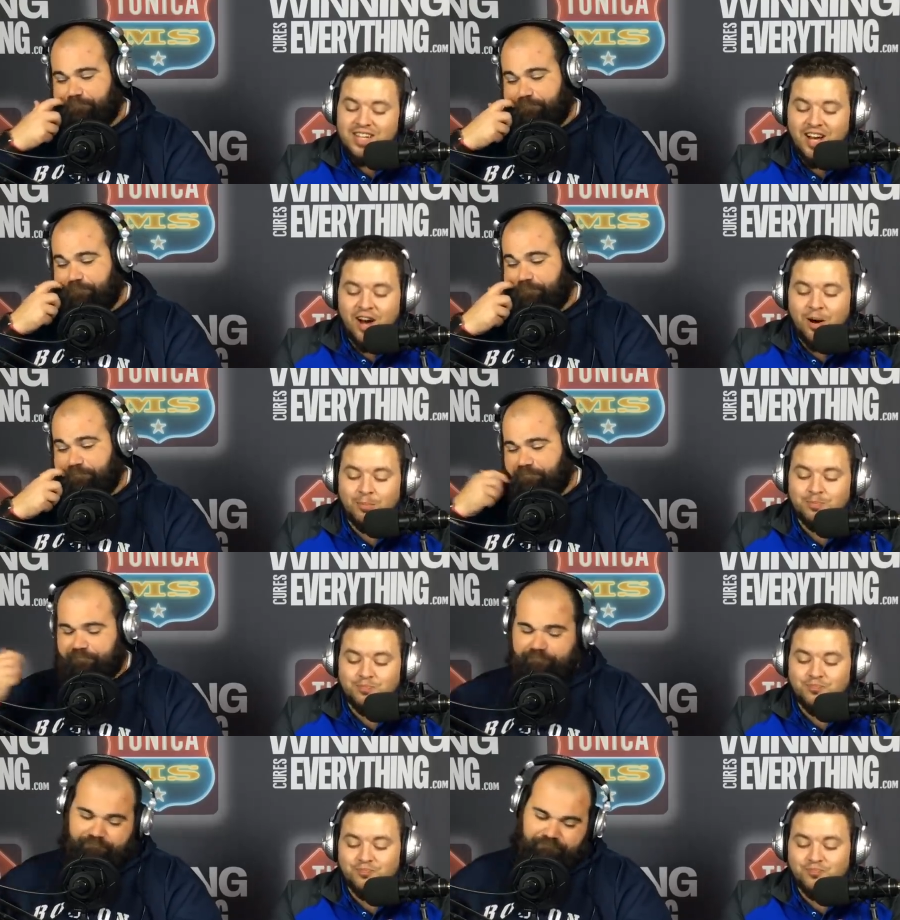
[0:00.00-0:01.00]
Speaker 1: Um,
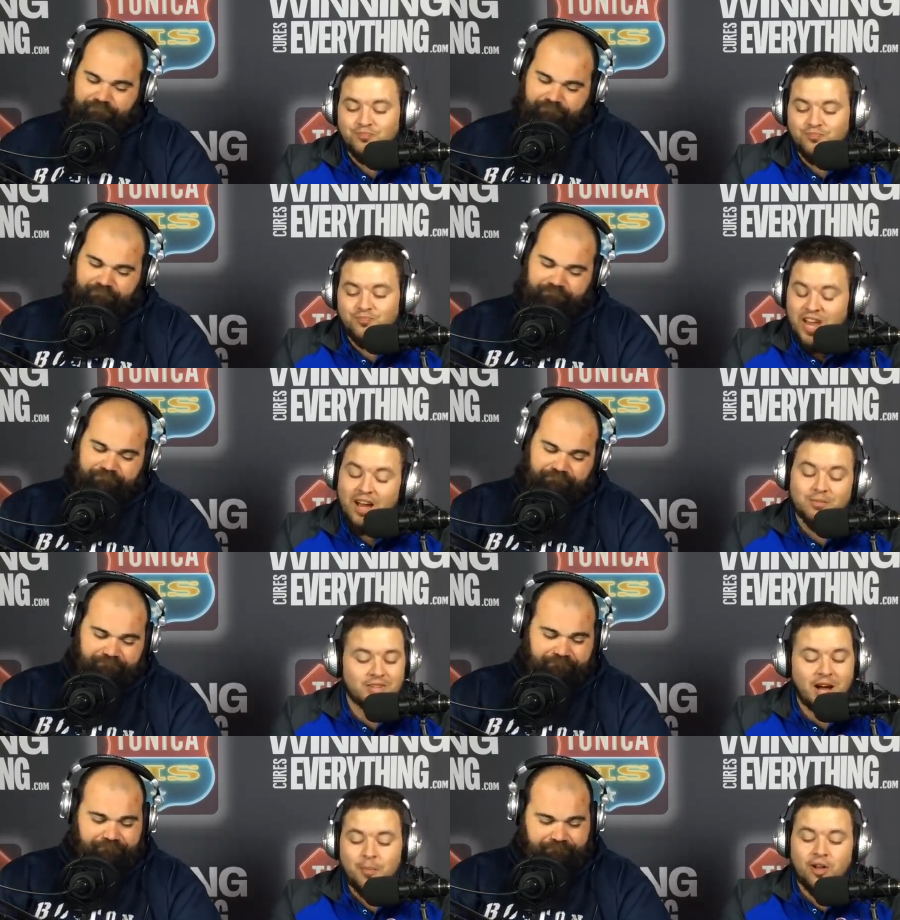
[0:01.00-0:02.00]
yeah,
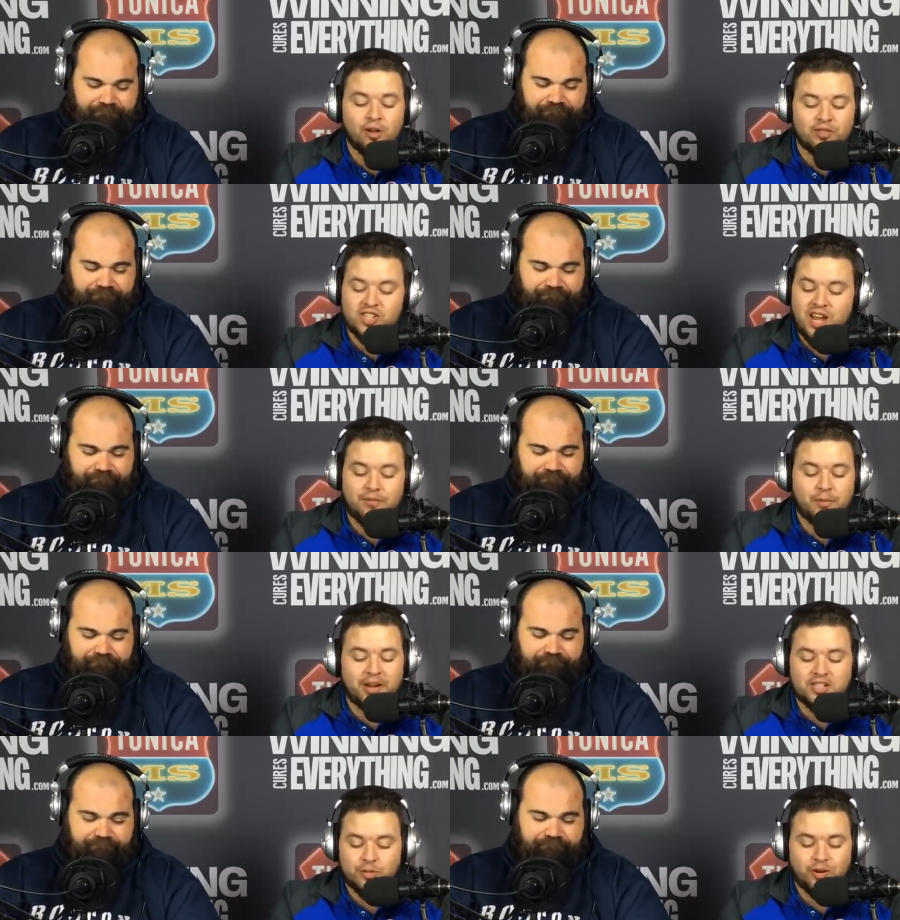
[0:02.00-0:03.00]
I'm all over Stanford
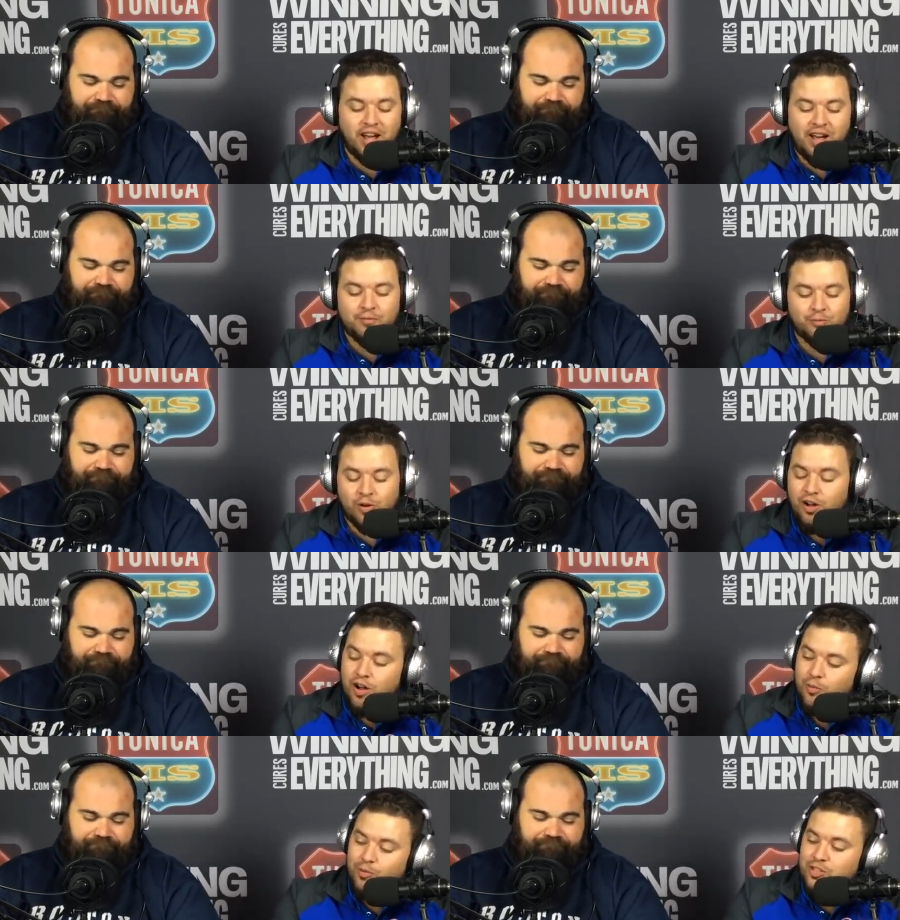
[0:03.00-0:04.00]
minus two and a half. What
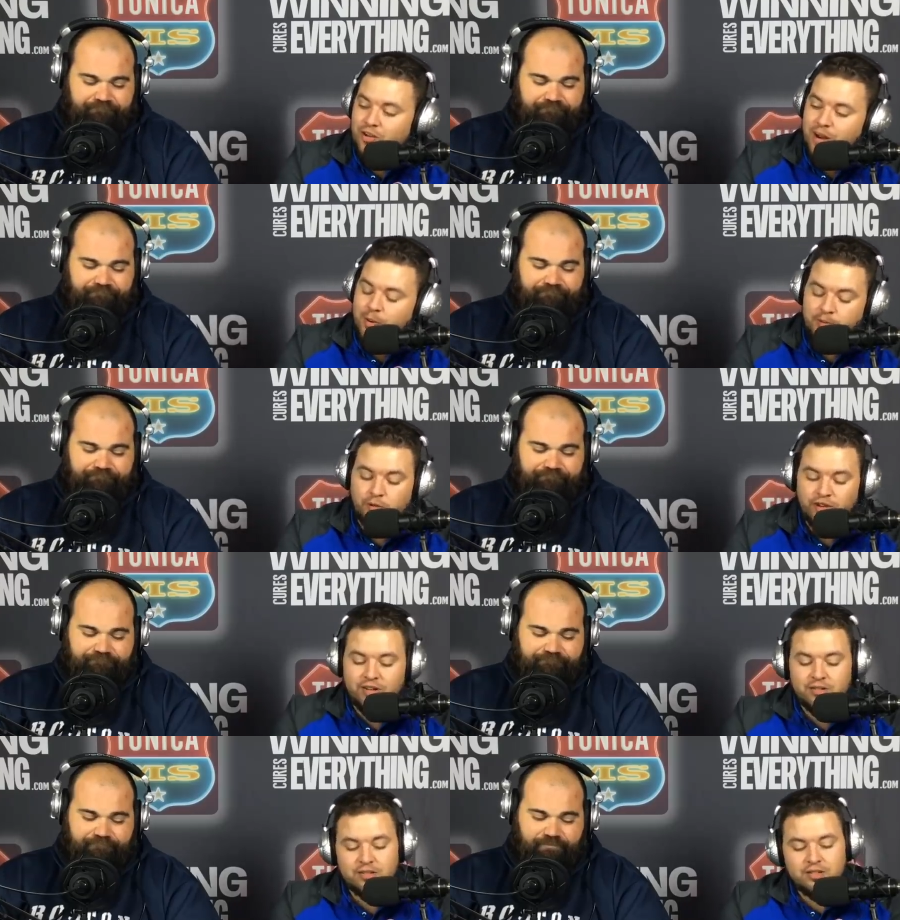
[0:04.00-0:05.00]
Speaker 2: uh, what's your game number three?
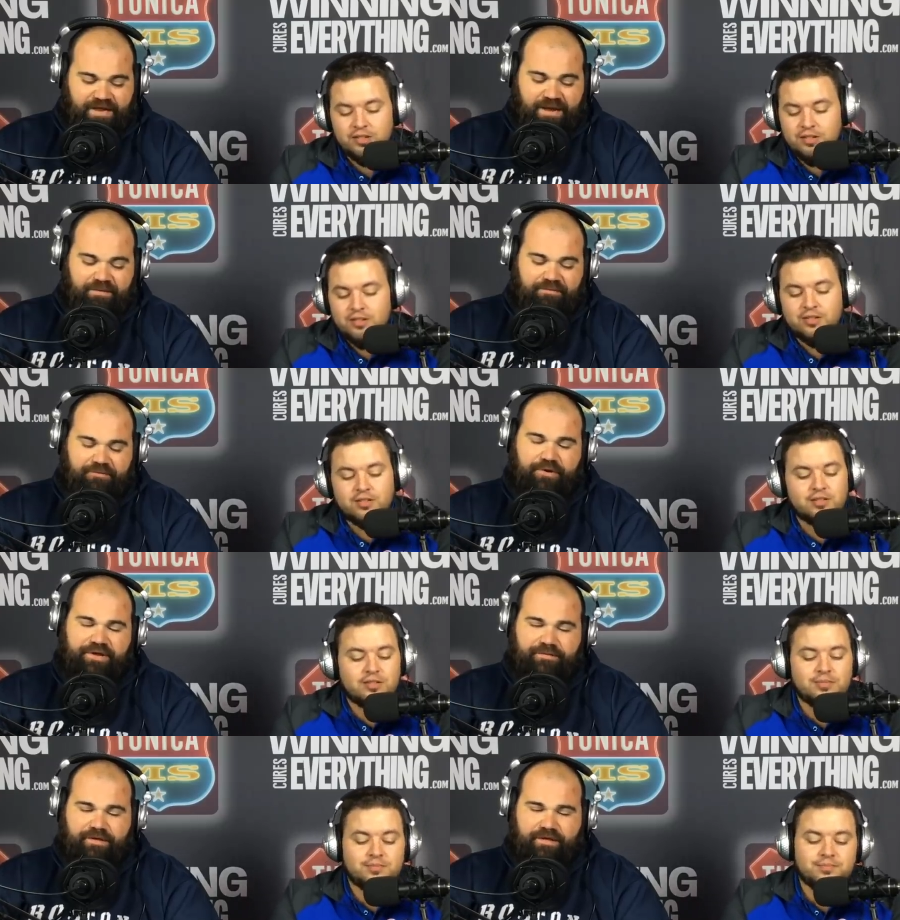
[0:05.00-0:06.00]
Game number
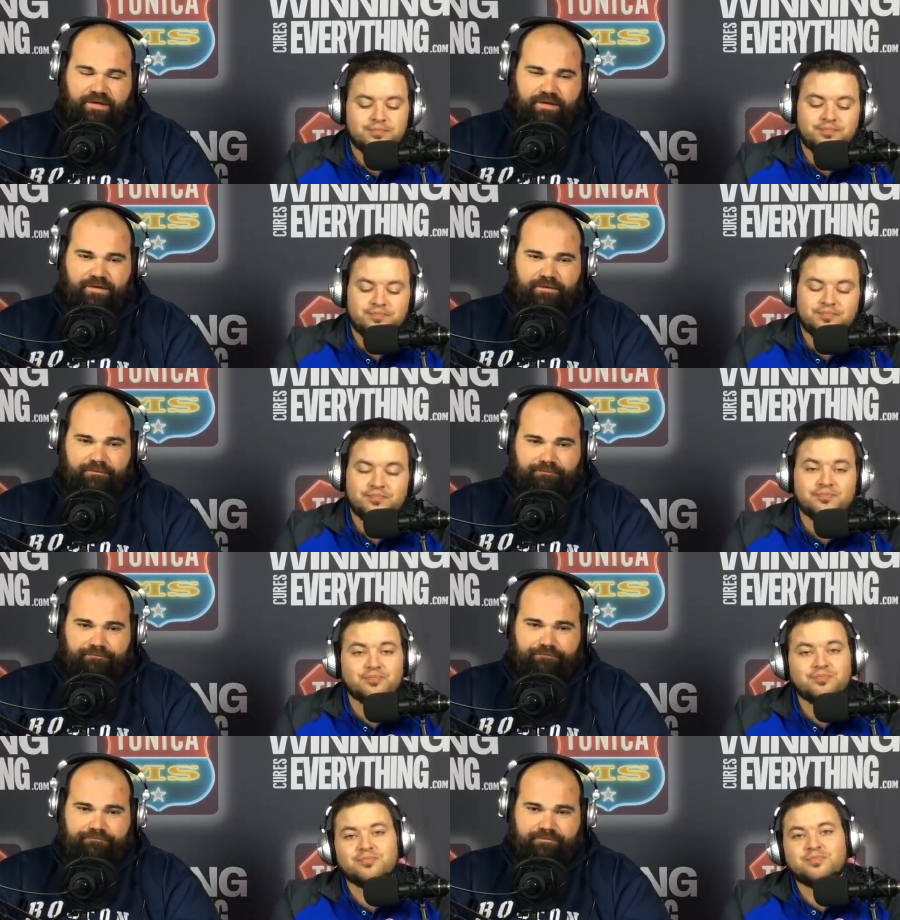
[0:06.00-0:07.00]
three,
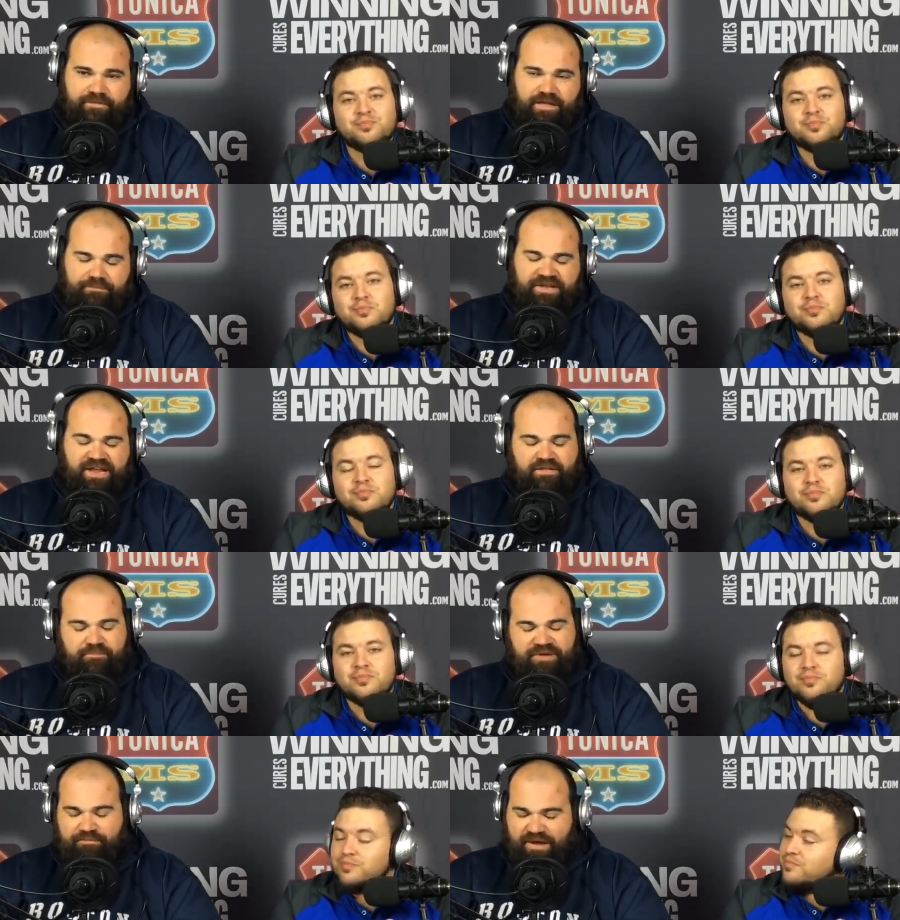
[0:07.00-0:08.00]
I'm taking the
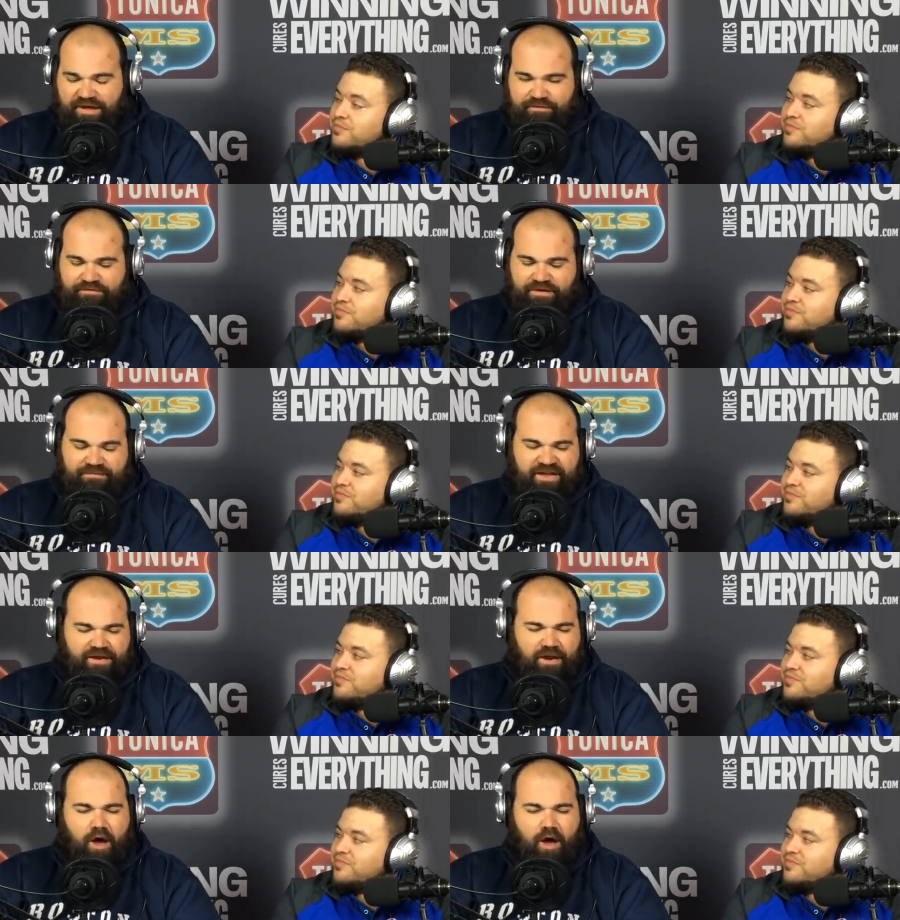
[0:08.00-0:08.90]
Pitt Panthers, and I'm taking